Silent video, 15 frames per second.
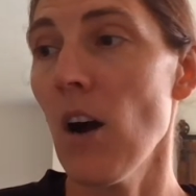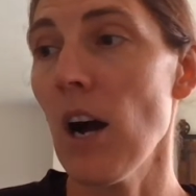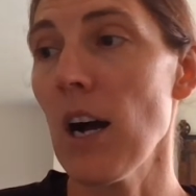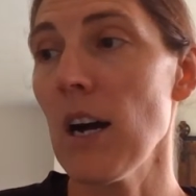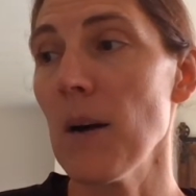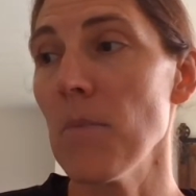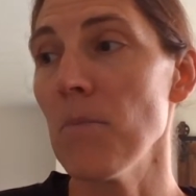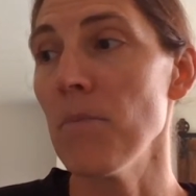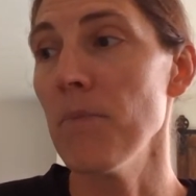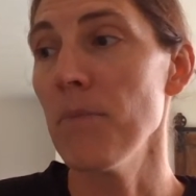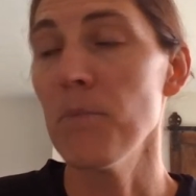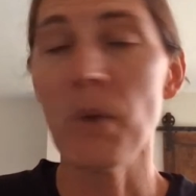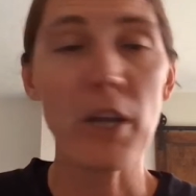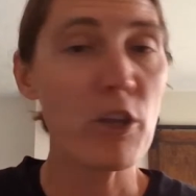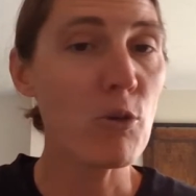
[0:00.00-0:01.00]

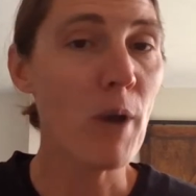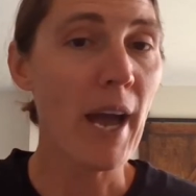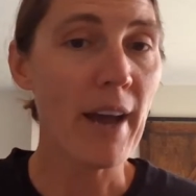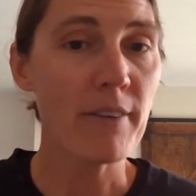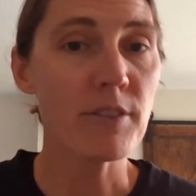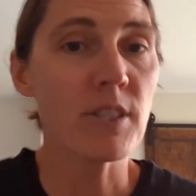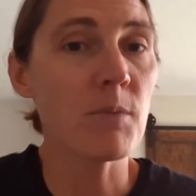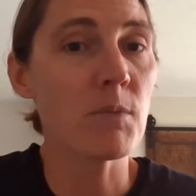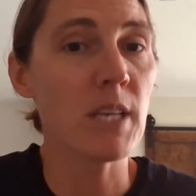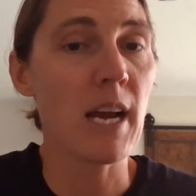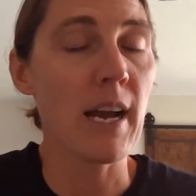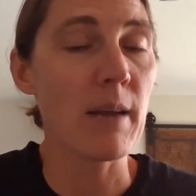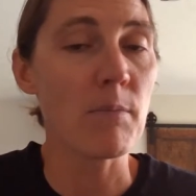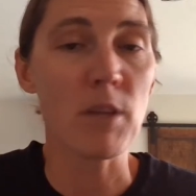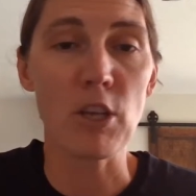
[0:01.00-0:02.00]
but you have some
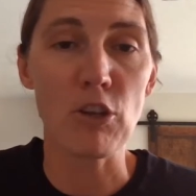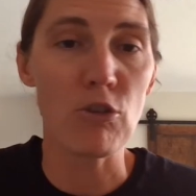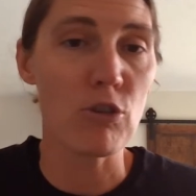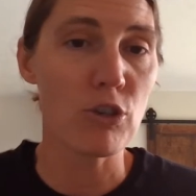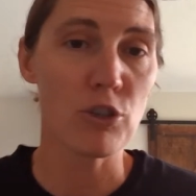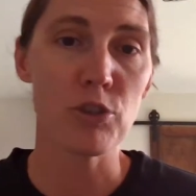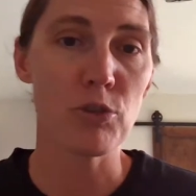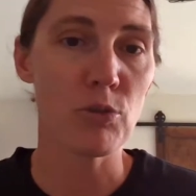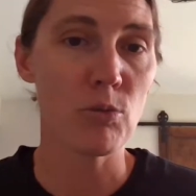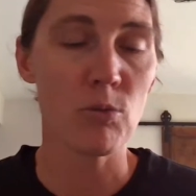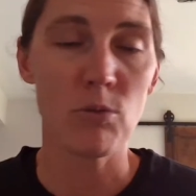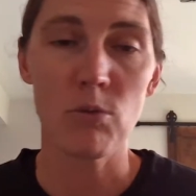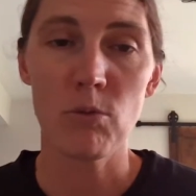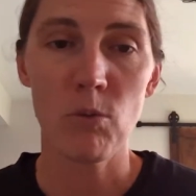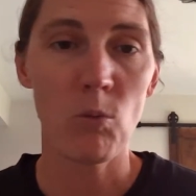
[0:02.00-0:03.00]
time that you could do
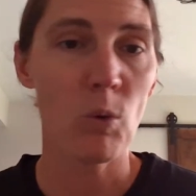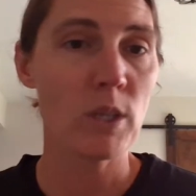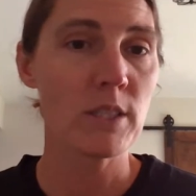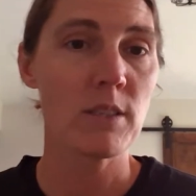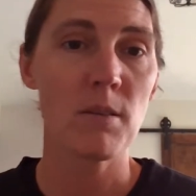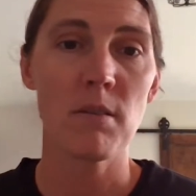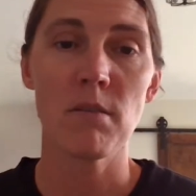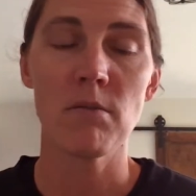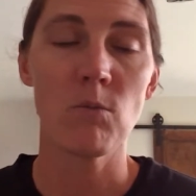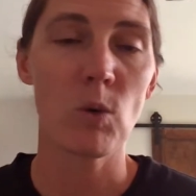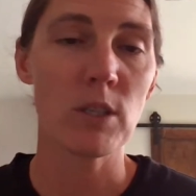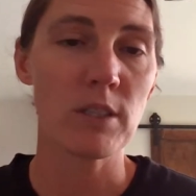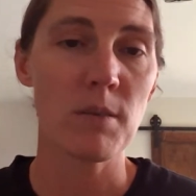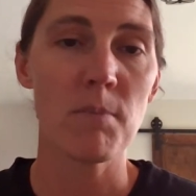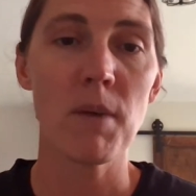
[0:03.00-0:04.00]
once a
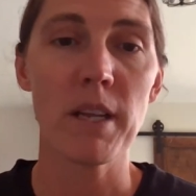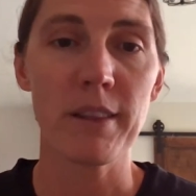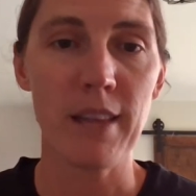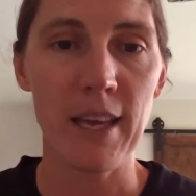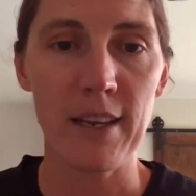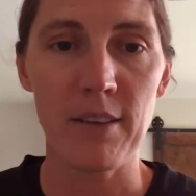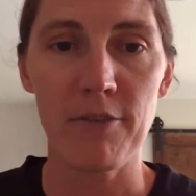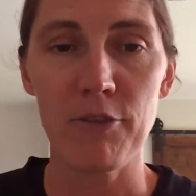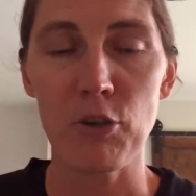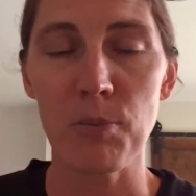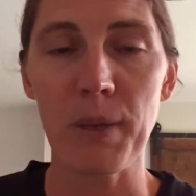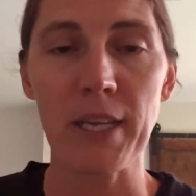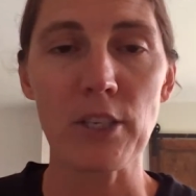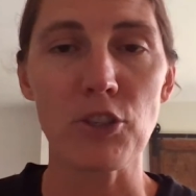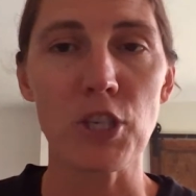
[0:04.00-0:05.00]
month at a food
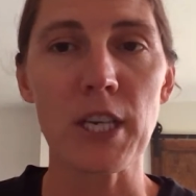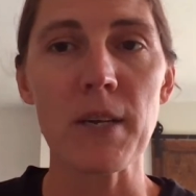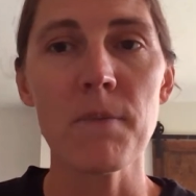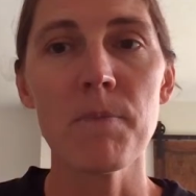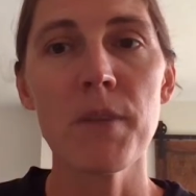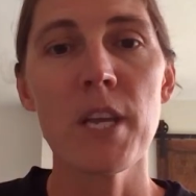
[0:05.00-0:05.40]
pantry.